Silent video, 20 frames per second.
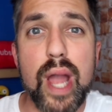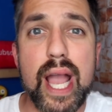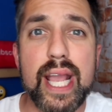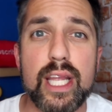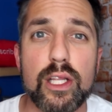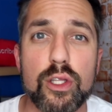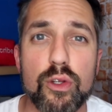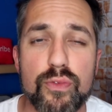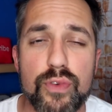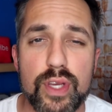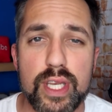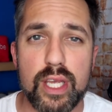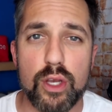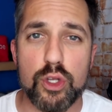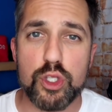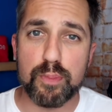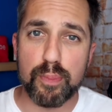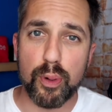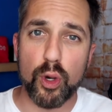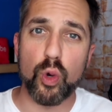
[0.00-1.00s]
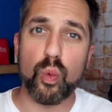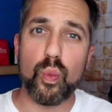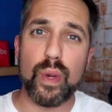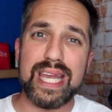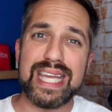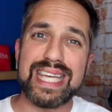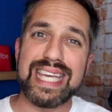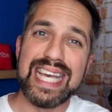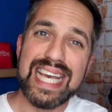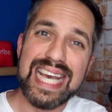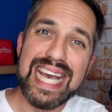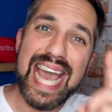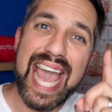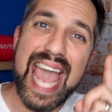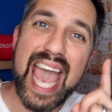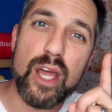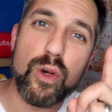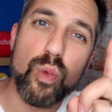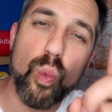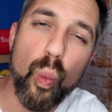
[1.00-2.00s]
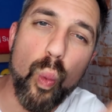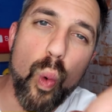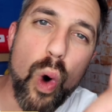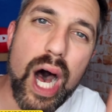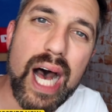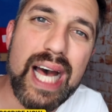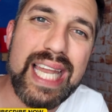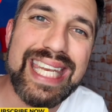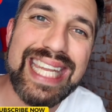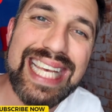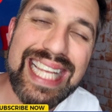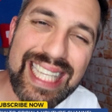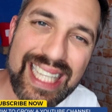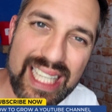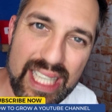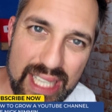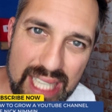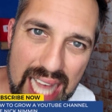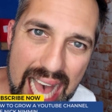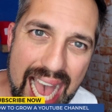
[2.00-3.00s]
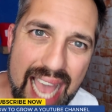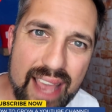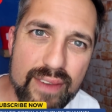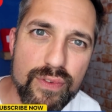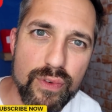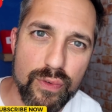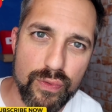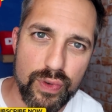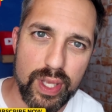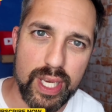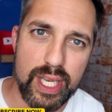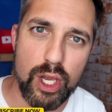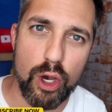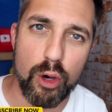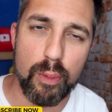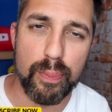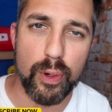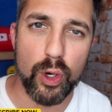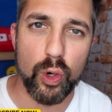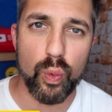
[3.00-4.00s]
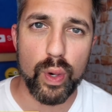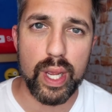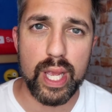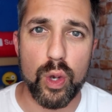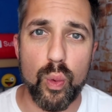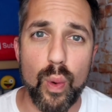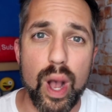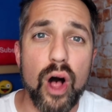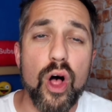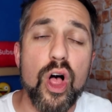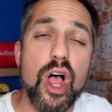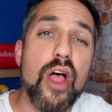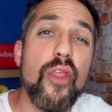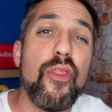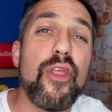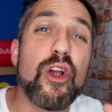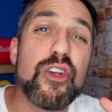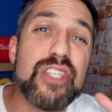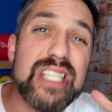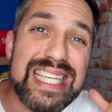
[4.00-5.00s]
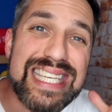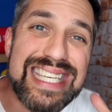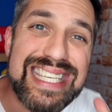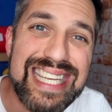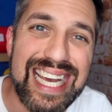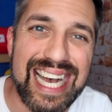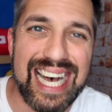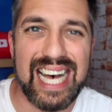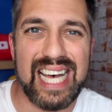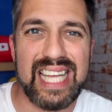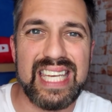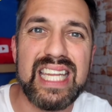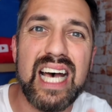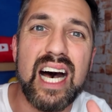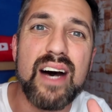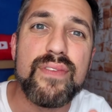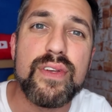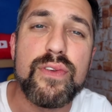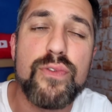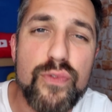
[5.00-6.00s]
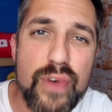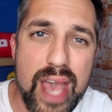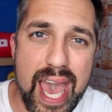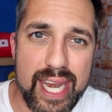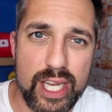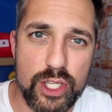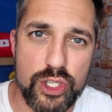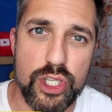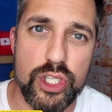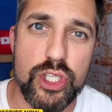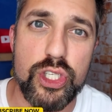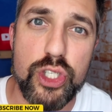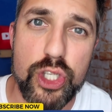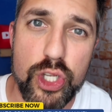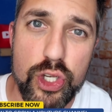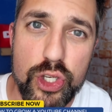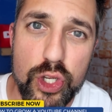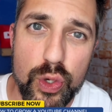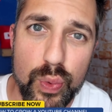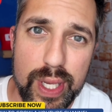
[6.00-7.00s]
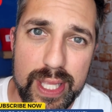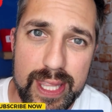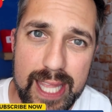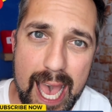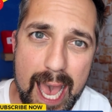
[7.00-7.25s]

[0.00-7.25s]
regular videos per week and one live video per week. Well, there's a ton of advantages to doing